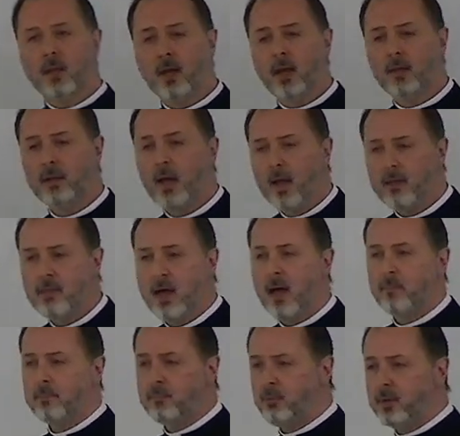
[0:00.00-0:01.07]
And, and
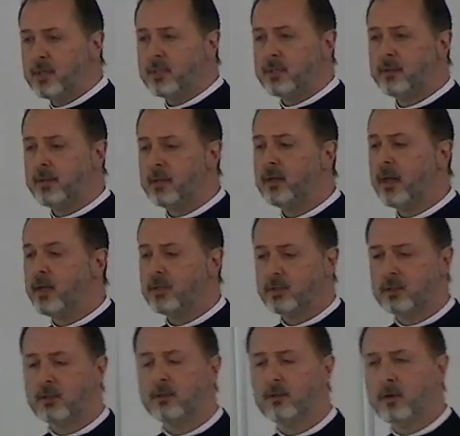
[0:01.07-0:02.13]
that priestly
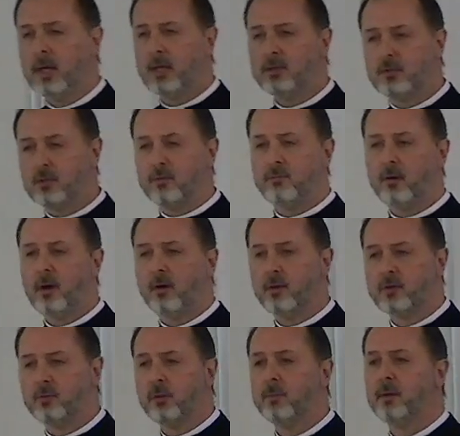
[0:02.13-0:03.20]
nation, insofar
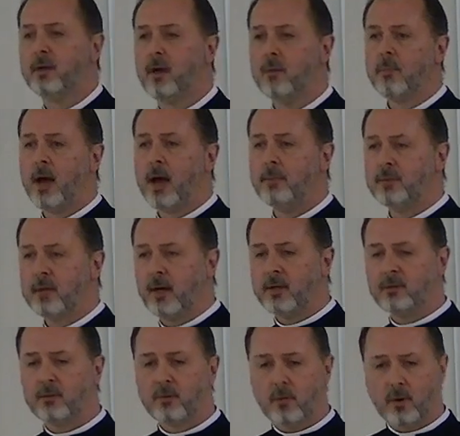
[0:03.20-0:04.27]
as women are
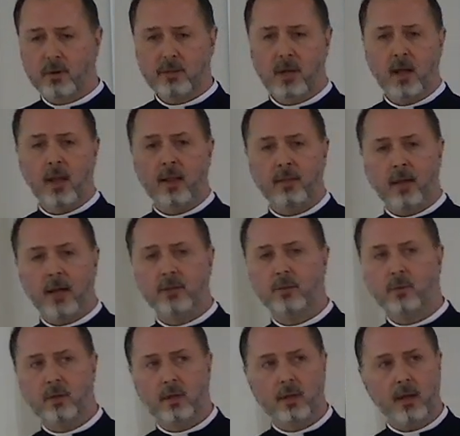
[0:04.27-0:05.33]
baptized, of course,
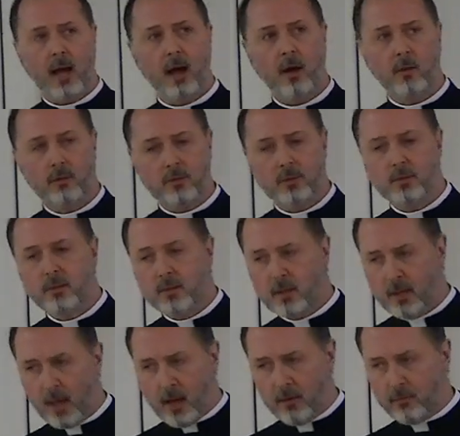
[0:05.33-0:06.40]
that's what allows
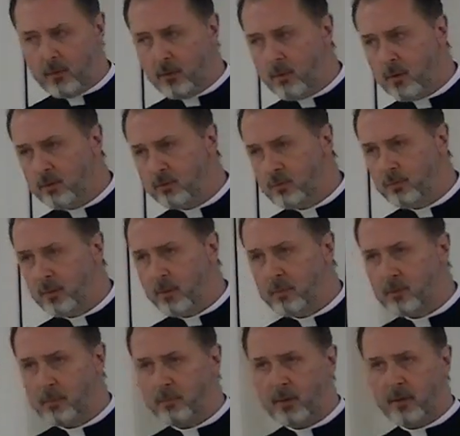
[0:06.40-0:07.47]
everyone to be
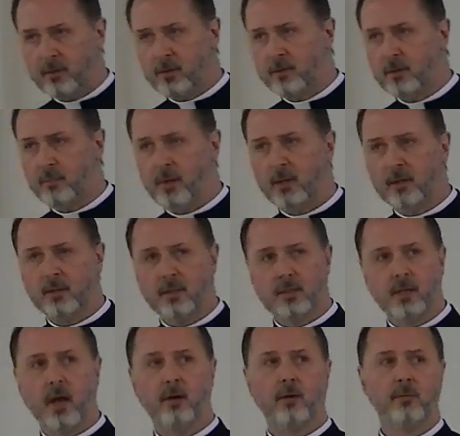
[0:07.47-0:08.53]
able to participate in the
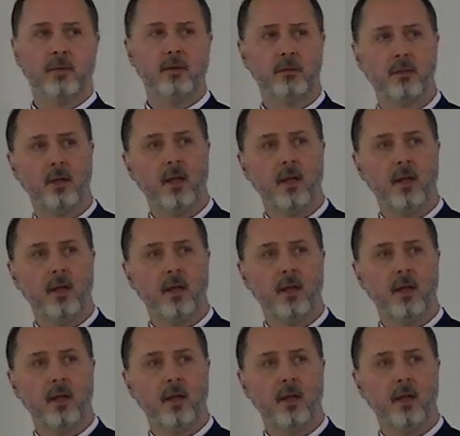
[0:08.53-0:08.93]
sacraments.